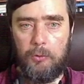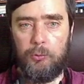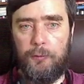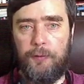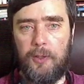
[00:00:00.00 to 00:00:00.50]

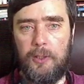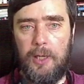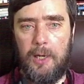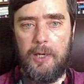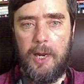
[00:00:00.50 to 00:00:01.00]
through fairly
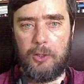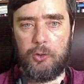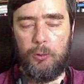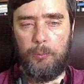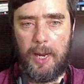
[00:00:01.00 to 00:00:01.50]

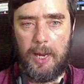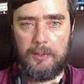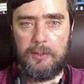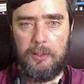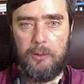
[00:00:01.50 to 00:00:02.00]
unnatural
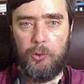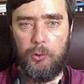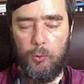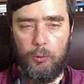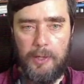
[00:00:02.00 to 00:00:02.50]
paths that they would
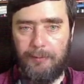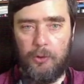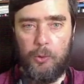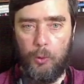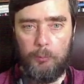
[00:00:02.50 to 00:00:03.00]
no-
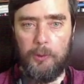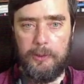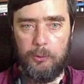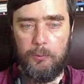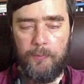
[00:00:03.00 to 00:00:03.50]
never
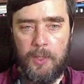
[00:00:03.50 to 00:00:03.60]
normally do,